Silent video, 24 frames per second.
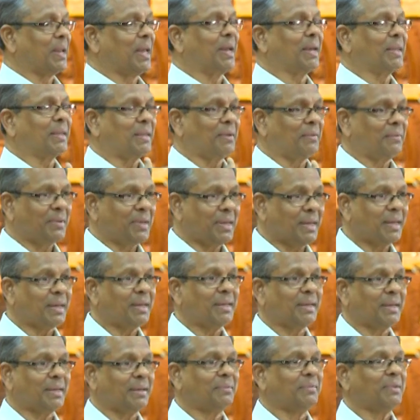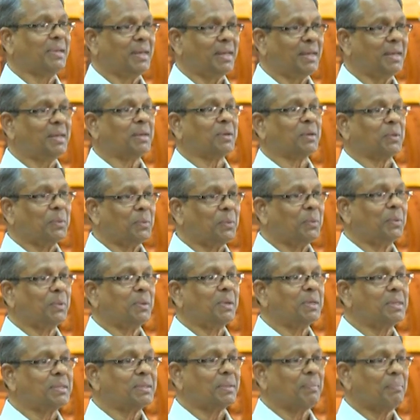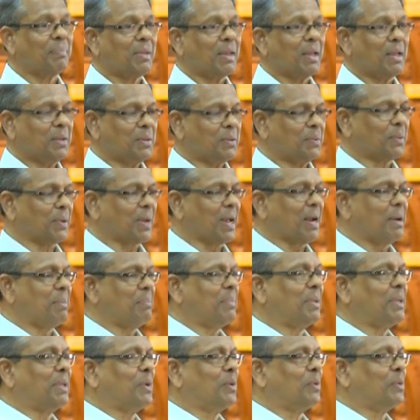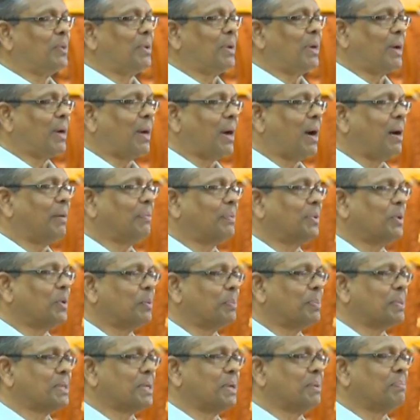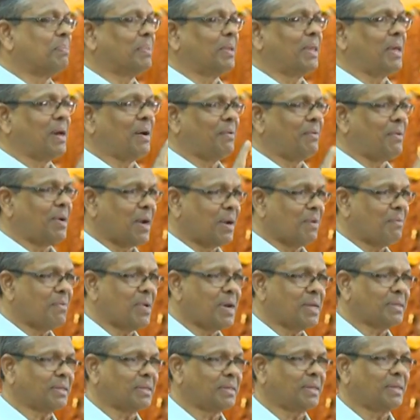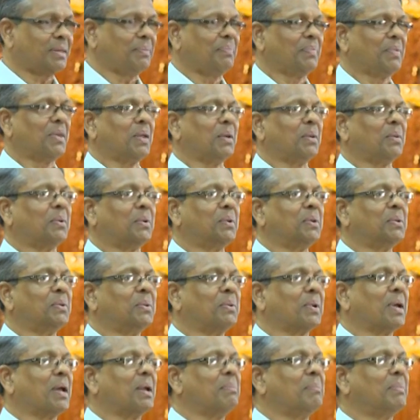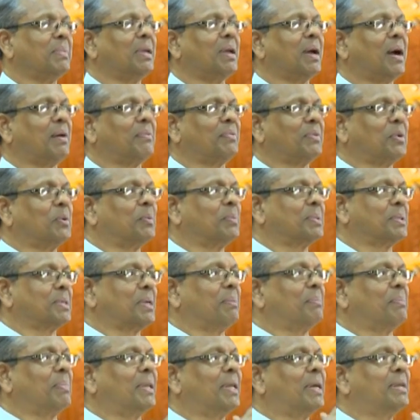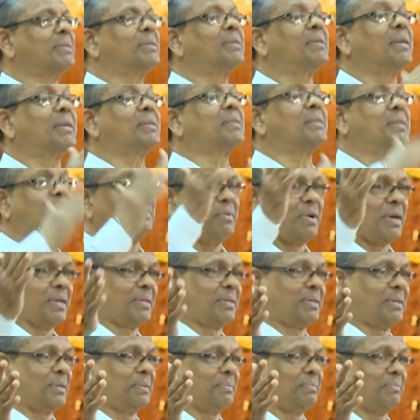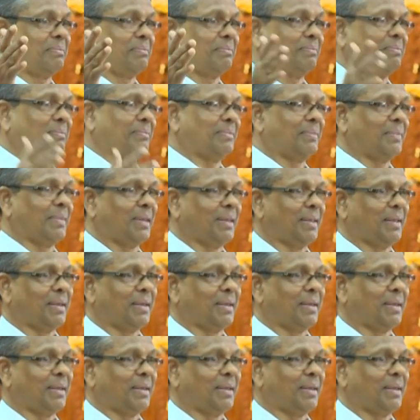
If you take the Vinaya, Vinaya rules, you can be after Upasampada 1 vassa, or you can be after Upasampada 60 vassa.